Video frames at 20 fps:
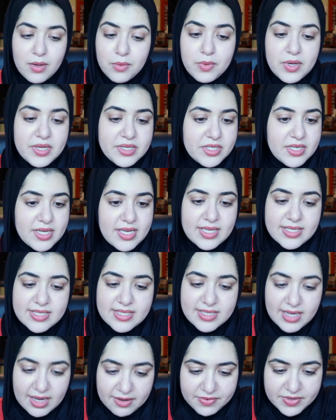which
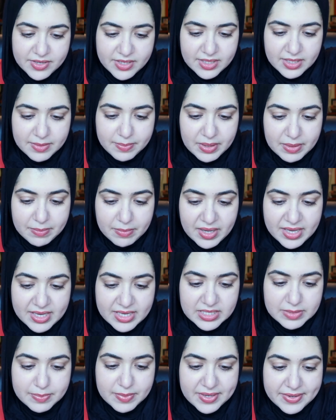has definitely been my
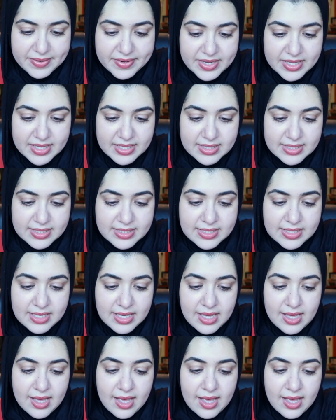experience.